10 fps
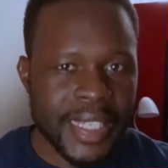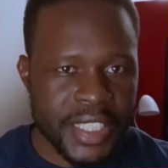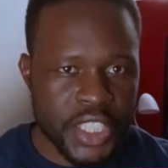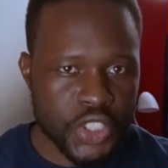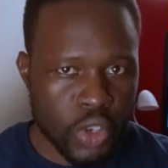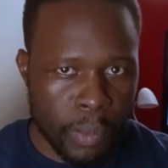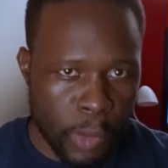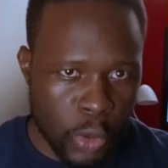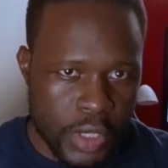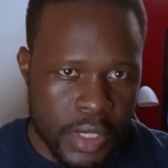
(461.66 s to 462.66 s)
tangential
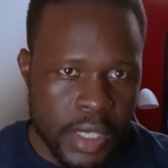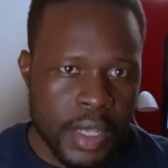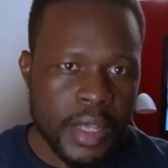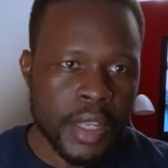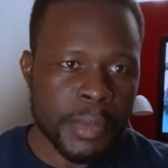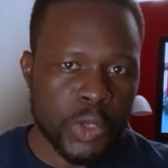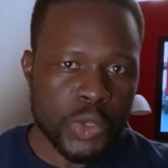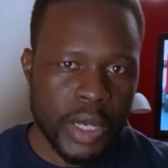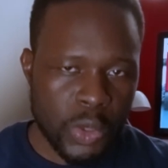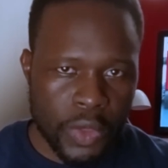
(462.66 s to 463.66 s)
modes, because
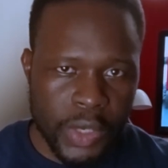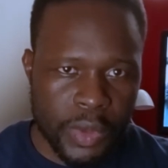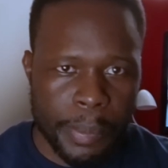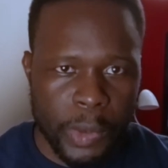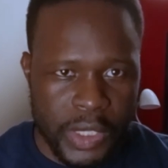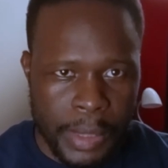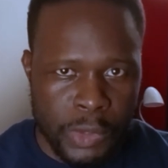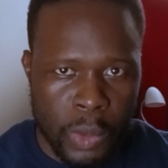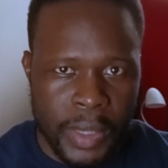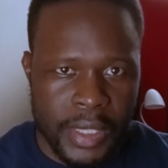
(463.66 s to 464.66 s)
you can do that with the porous
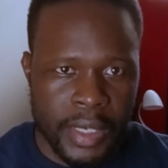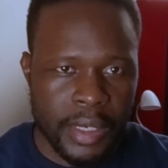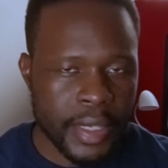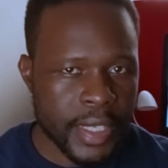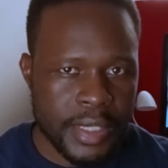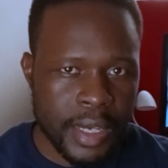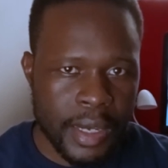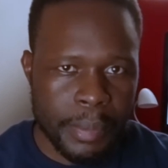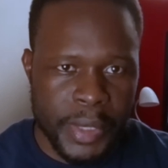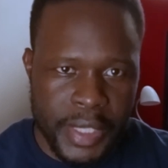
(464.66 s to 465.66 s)
absorbers and get
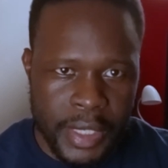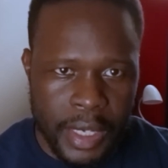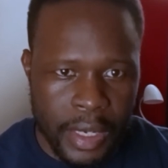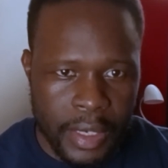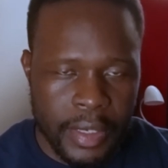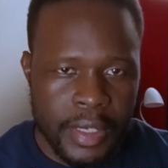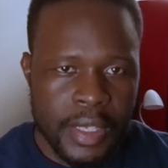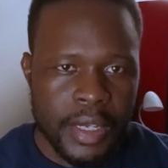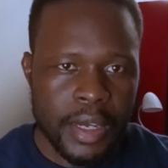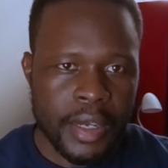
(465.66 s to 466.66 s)
a pretty
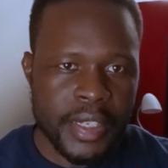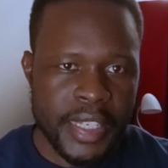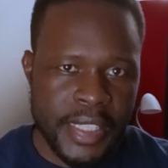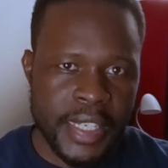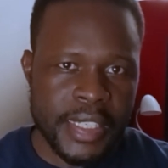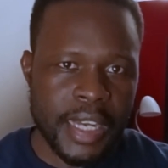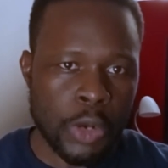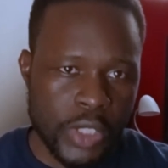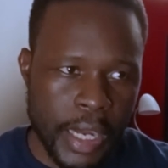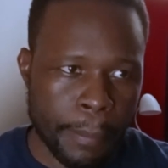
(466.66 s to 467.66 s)
decent
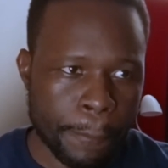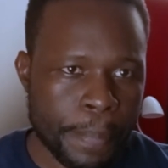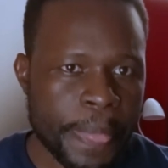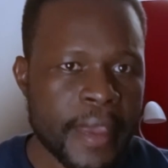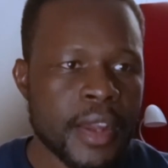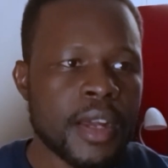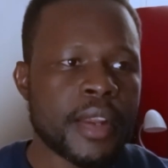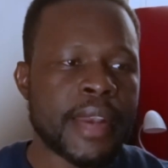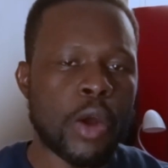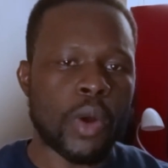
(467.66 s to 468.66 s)
outcome.
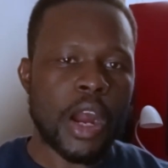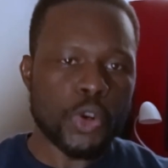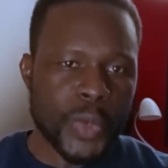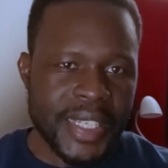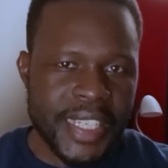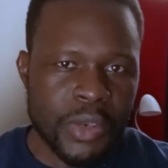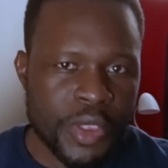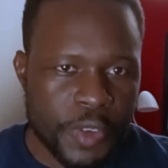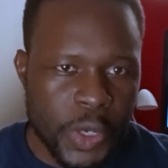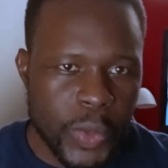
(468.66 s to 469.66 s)
Now, how do we deal
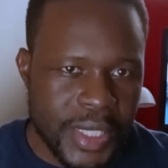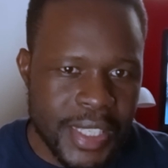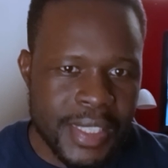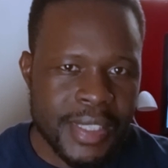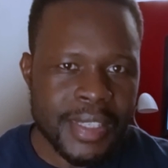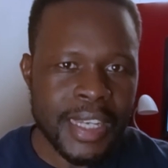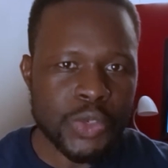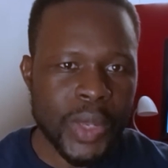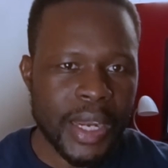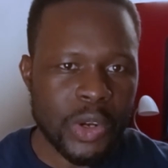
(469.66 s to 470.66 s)
with frequencies that
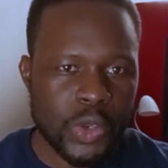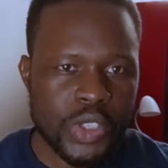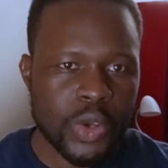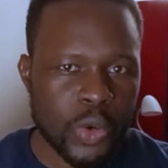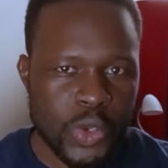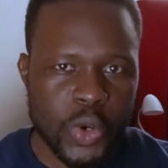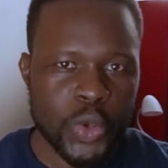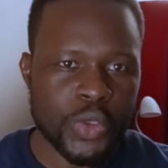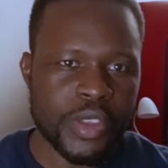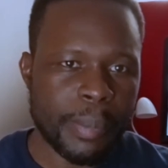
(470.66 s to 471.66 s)
we cannot control
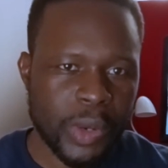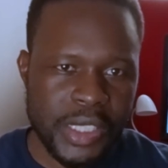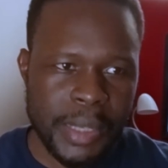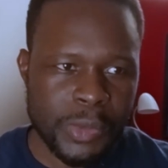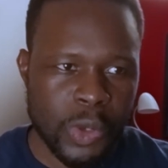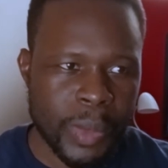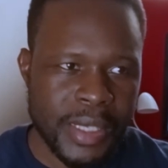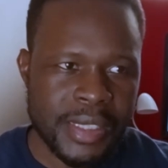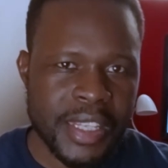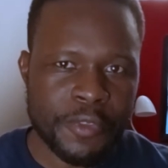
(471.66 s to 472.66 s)
using the porous
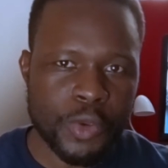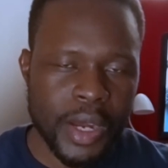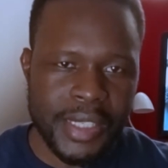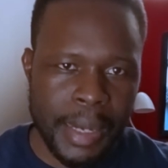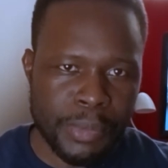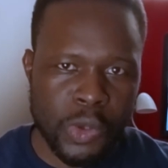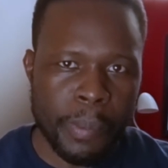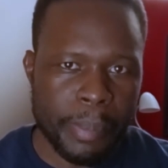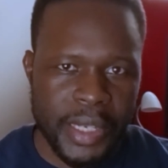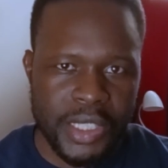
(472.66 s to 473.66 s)
absorbers? If you can't have
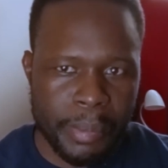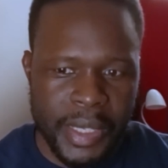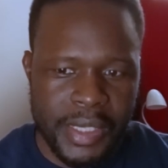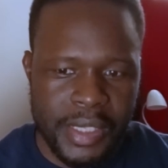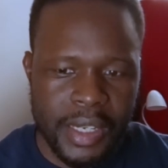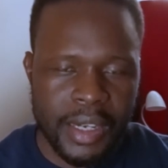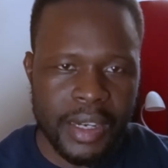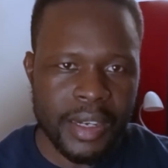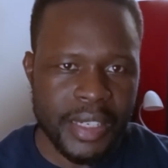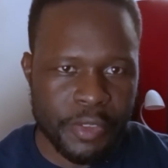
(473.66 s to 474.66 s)
pressure-based
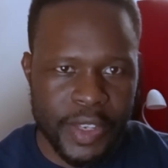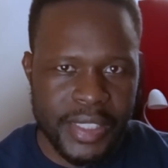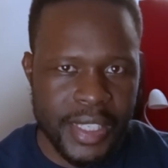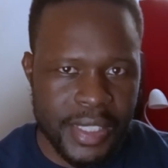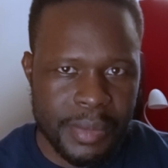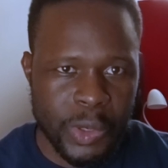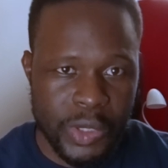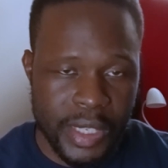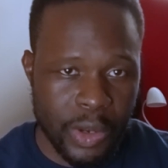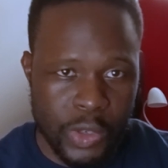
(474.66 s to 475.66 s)
devices because
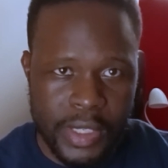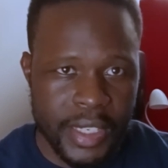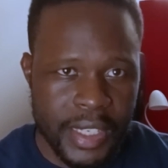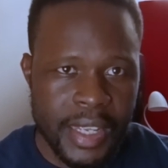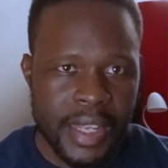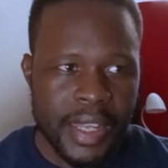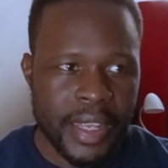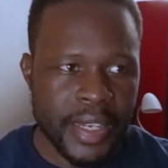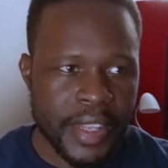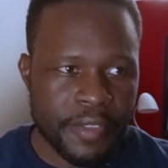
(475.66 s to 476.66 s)
they are costly,
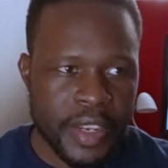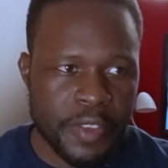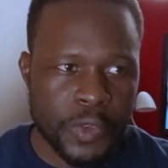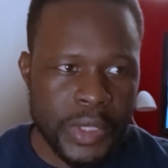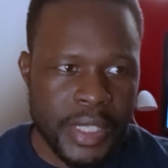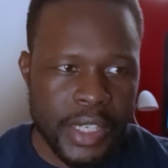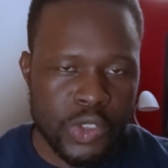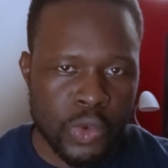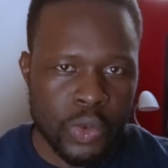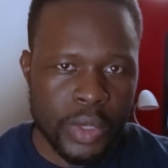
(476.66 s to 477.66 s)
and even if you decide
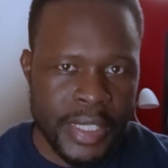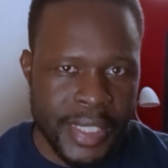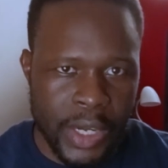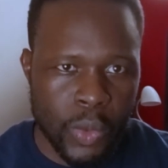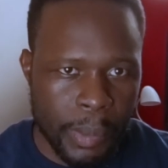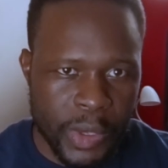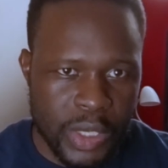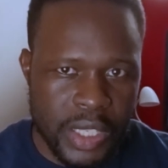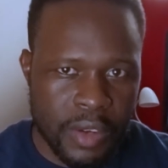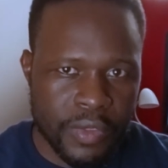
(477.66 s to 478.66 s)
to design one by
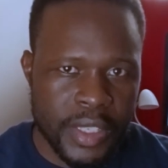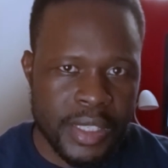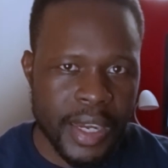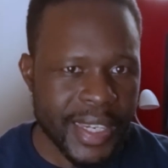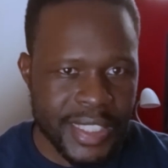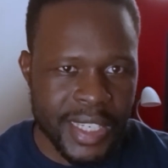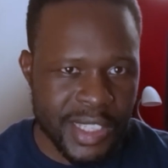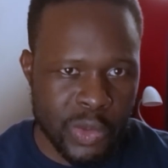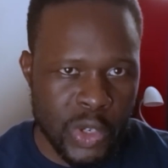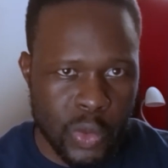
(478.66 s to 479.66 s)
yourself, there's a high chance
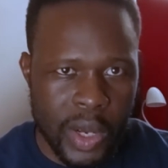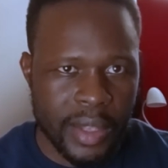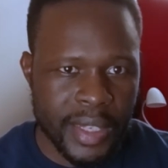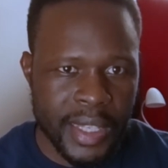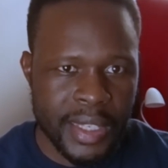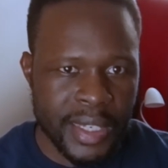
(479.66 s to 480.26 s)
it won't work. They